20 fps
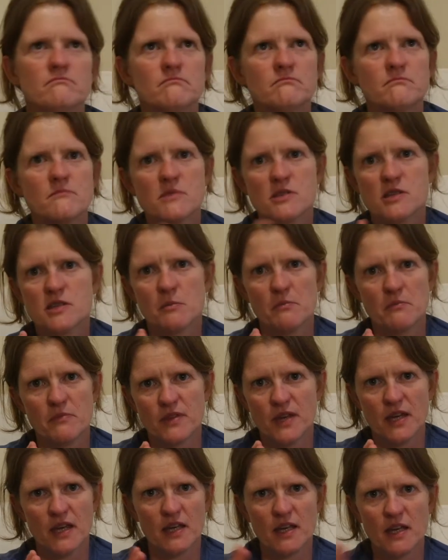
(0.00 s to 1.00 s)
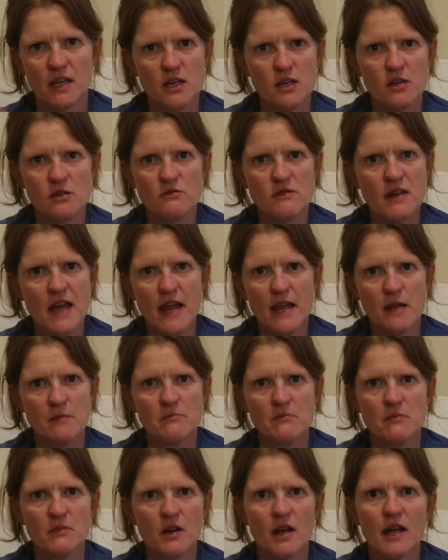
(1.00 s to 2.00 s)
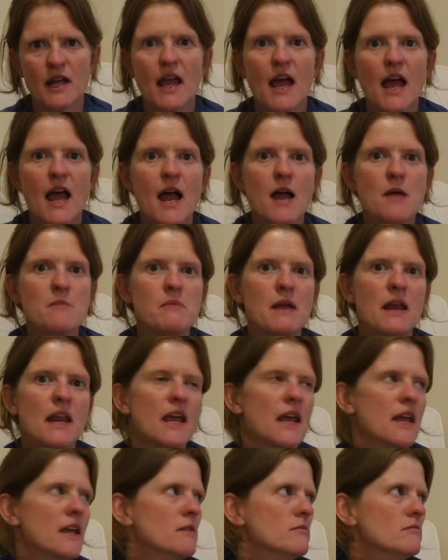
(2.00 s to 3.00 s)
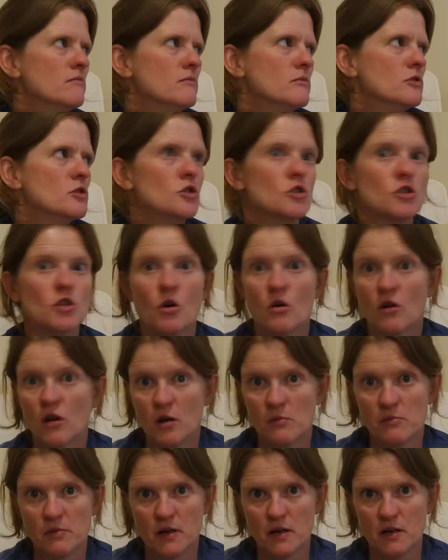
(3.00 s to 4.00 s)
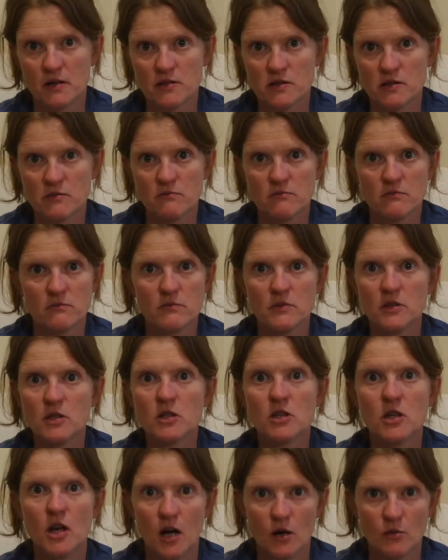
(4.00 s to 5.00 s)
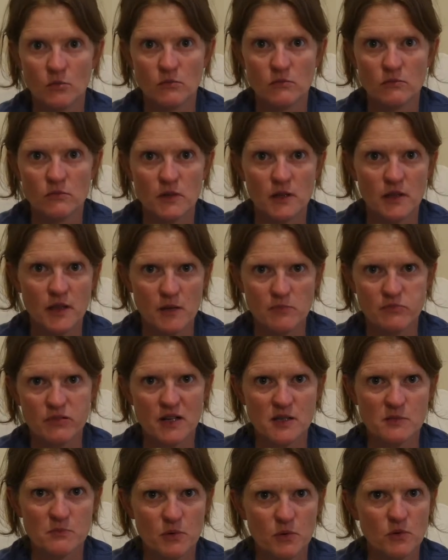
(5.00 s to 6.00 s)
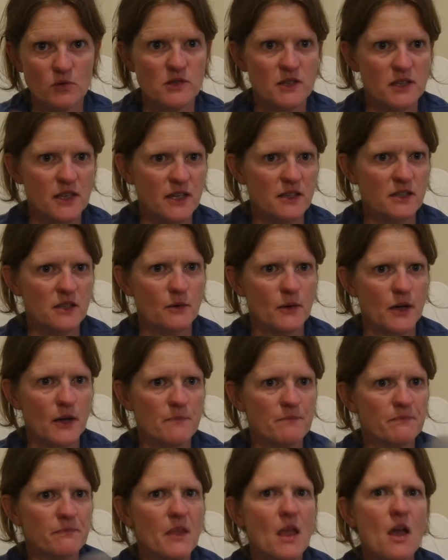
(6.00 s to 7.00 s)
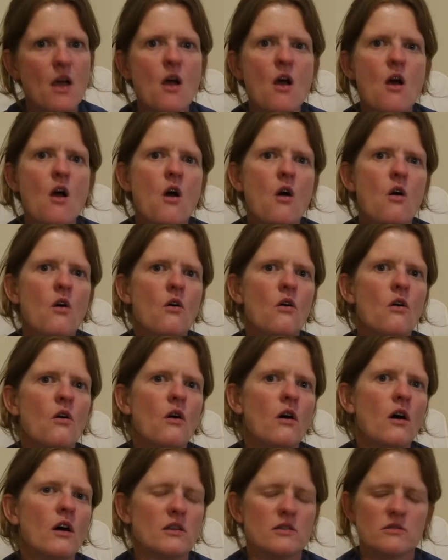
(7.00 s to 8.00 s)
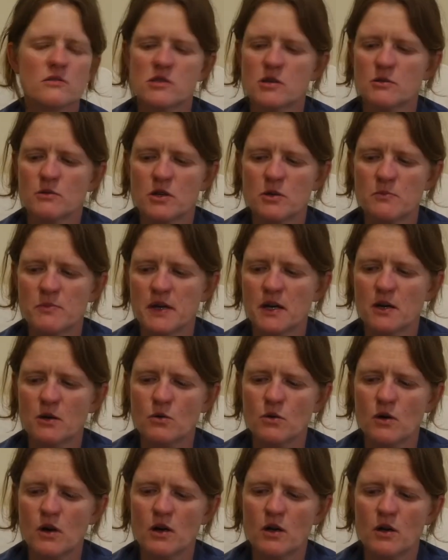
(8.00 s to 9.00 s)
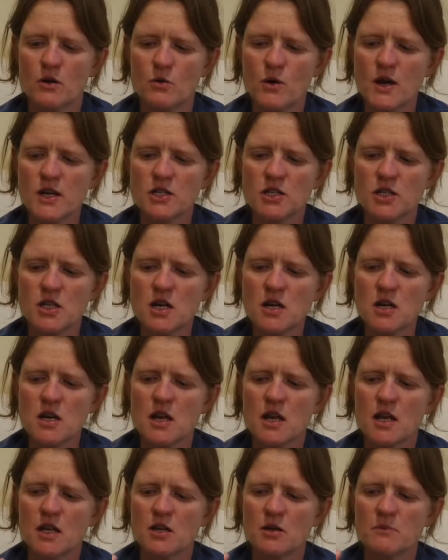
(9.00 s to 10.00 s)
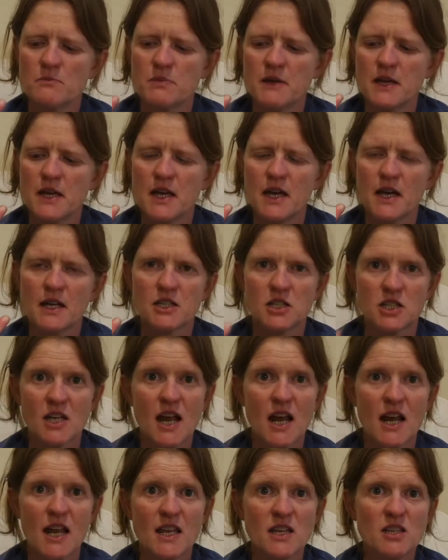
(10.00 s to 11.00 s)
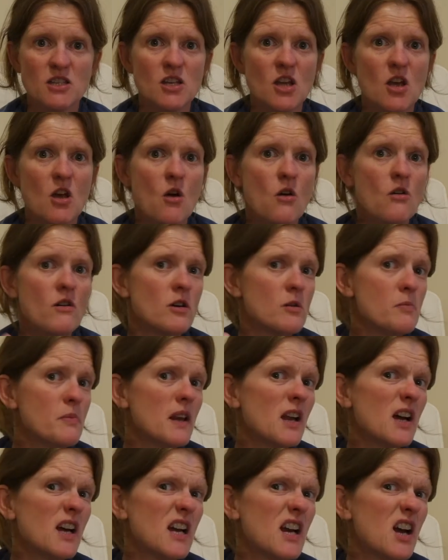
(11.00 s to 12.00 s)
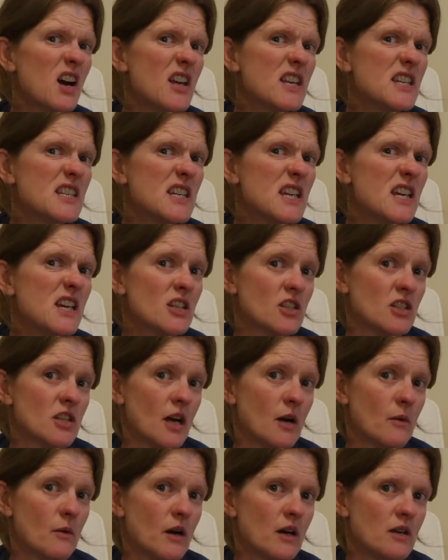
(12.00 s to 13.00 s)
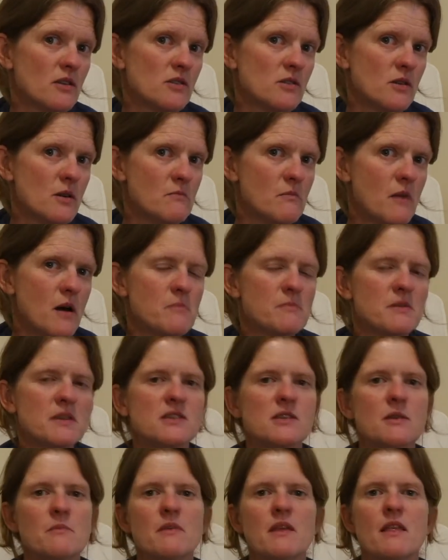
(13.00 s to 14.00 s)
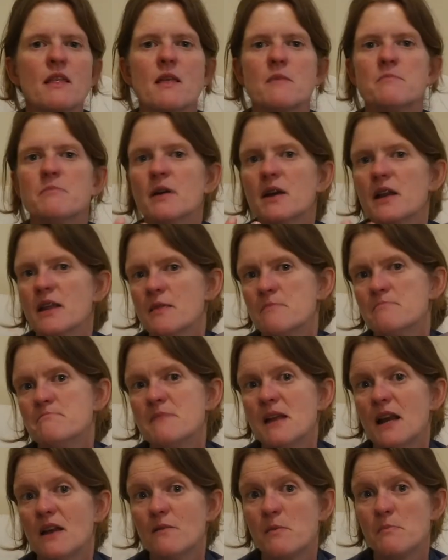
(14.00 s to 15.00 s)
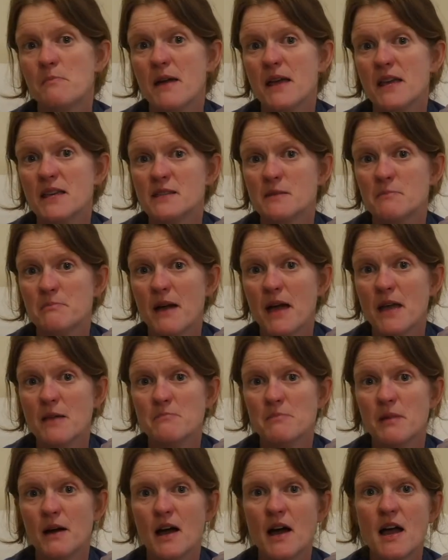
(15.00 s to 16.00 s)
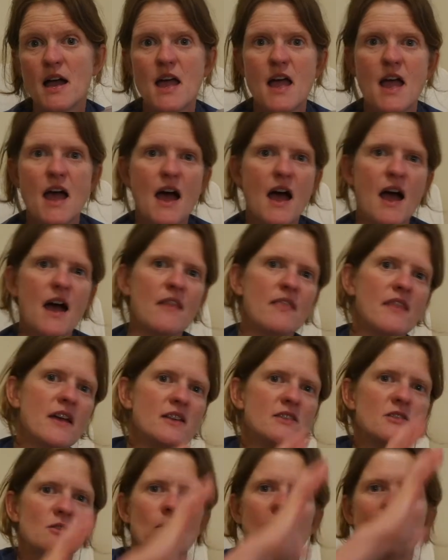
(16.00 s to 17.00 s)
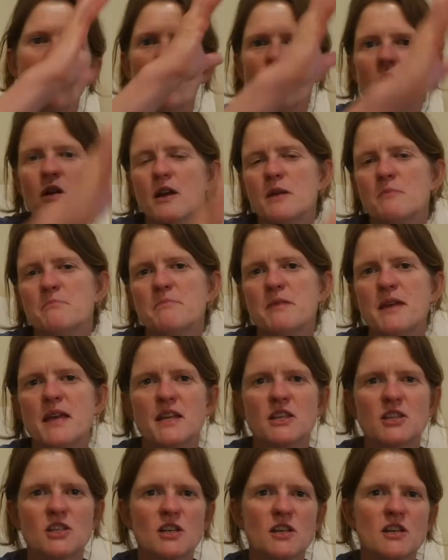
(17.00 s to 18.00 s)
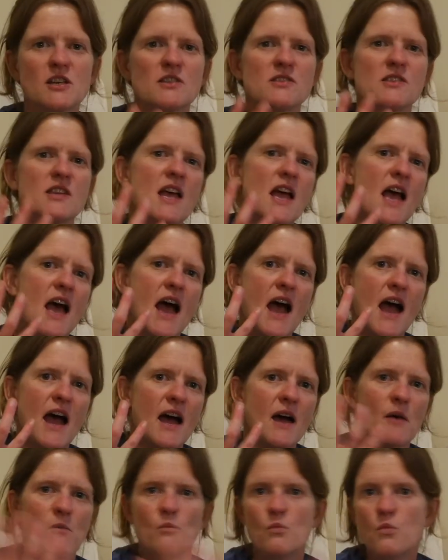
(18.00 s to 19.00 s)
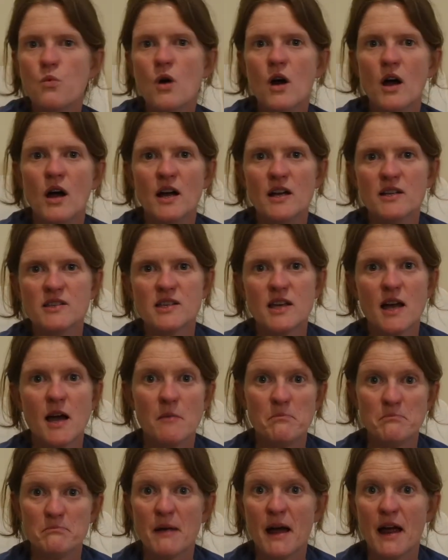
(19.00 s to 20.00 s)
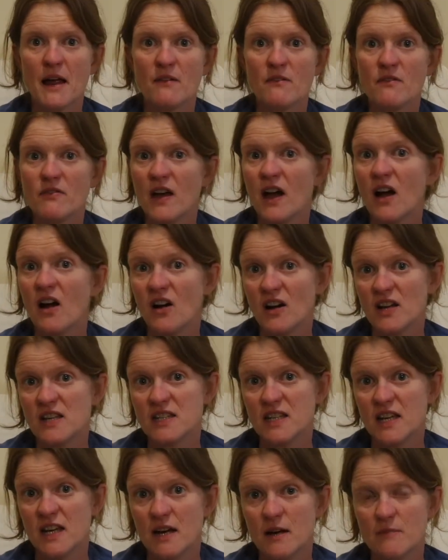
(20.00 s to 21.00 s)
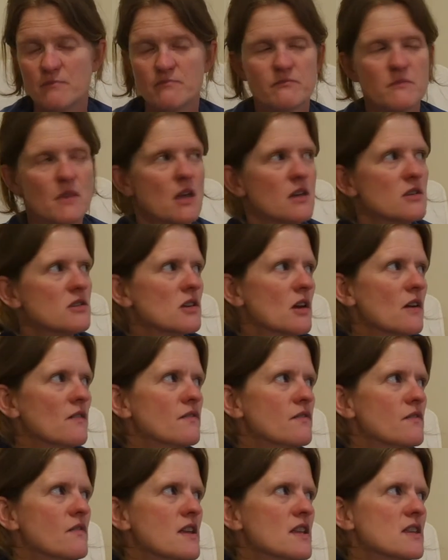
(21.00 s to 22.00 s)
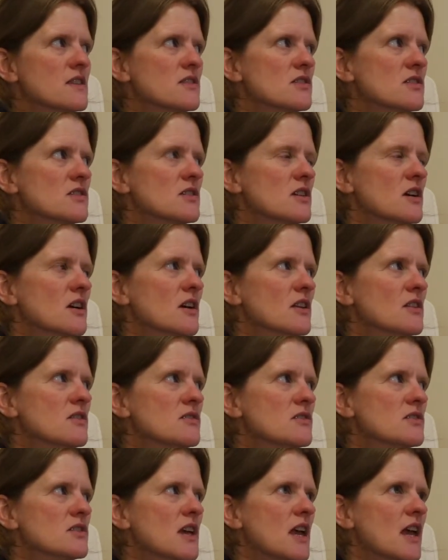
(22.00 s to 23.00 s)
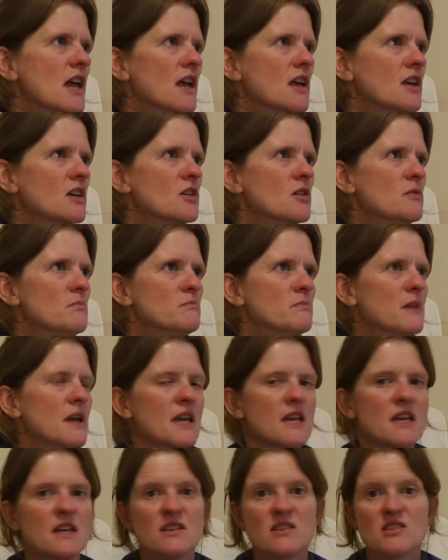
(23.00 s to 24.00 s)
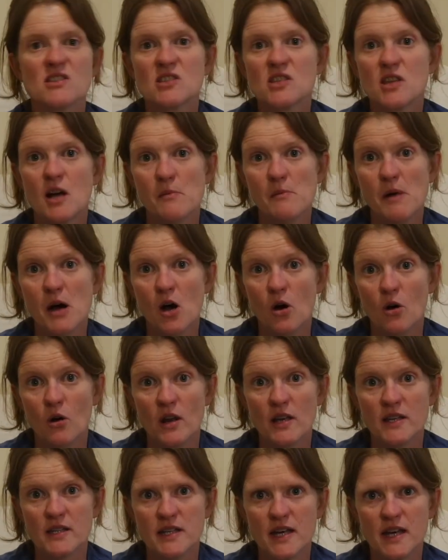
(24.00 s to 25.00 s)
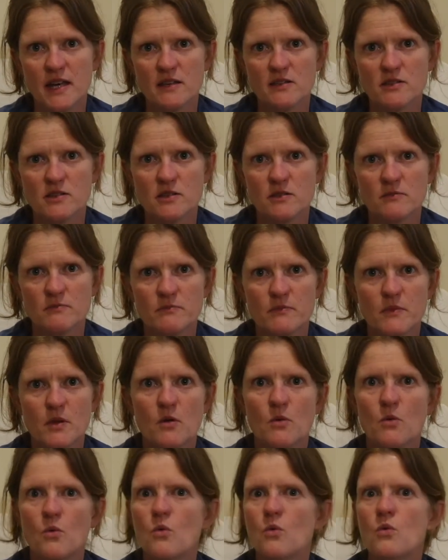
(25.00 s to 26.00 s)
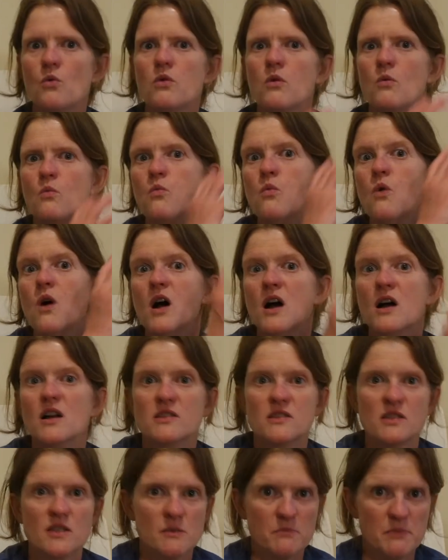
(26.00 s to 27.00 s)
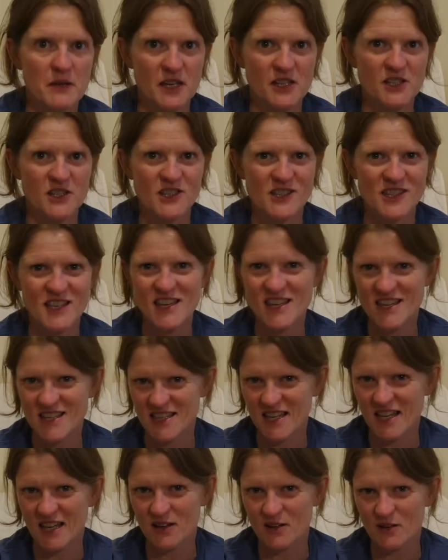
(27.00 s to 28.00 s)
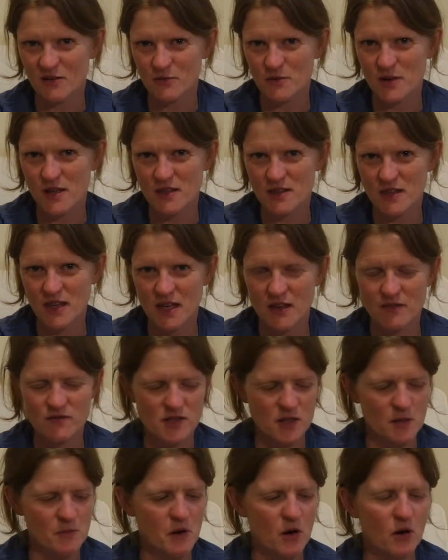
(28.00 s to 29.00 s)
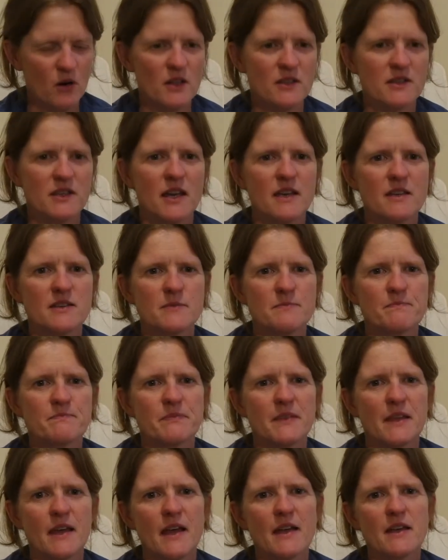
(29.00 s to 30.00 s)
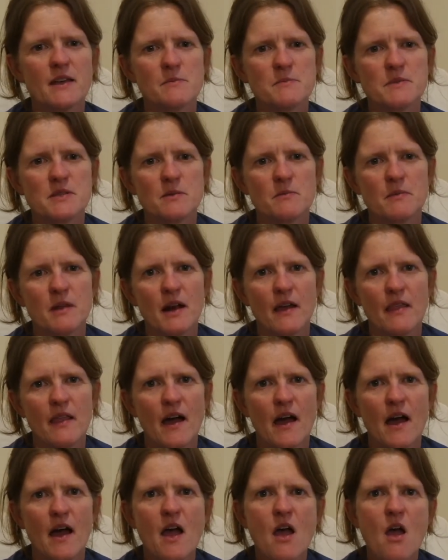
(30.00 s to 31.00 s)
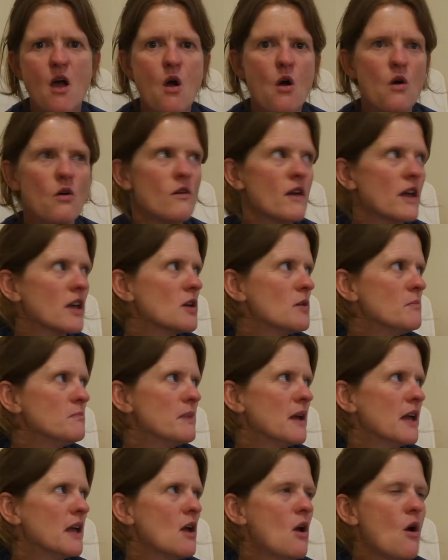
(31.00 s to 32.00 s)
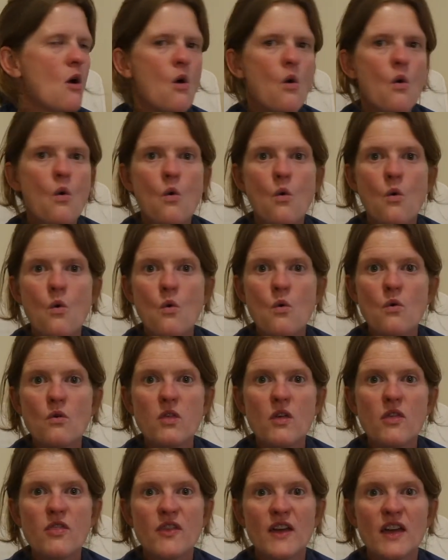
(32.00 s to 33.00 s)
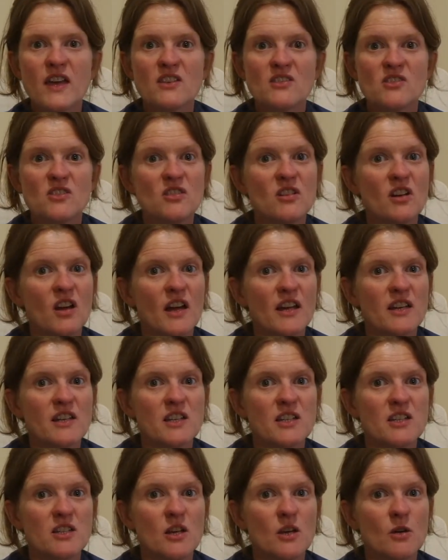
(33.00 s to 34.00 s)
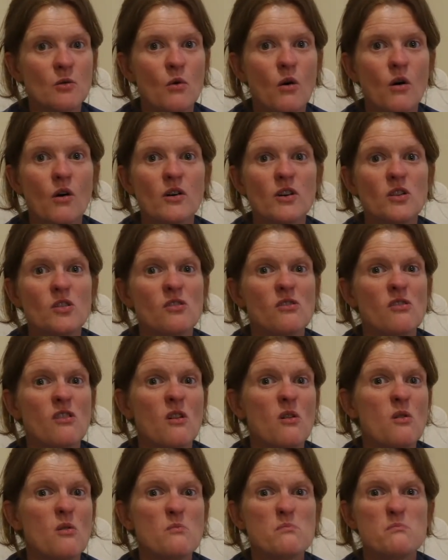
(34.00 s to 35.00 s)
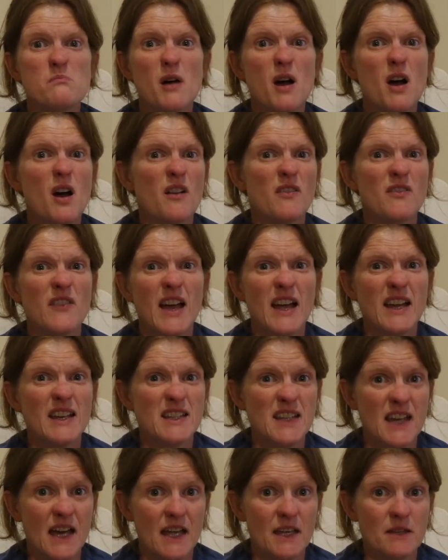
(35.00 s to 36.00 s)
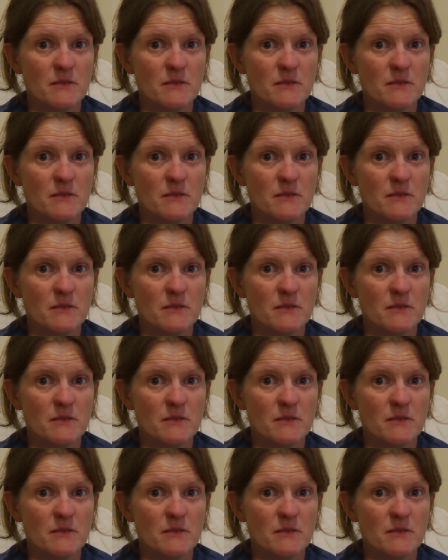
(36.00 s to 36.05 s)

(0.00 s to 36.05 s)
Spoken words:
something can you name? Like how many chocolate bars? Go. And they press pause and they do it. Or, so it could be a question, it could be a challenge, or it could be like an idea shower. So it might be something that they put in the middle of a piece of paper and they do a whole load of pictures and words about that idea. So for instance, it could be summer holidays, all the words and the pictures that you think of when you think of summer holidays. Okay, it could be something like that. Or it could be all the things you'd like to do on your perfect day,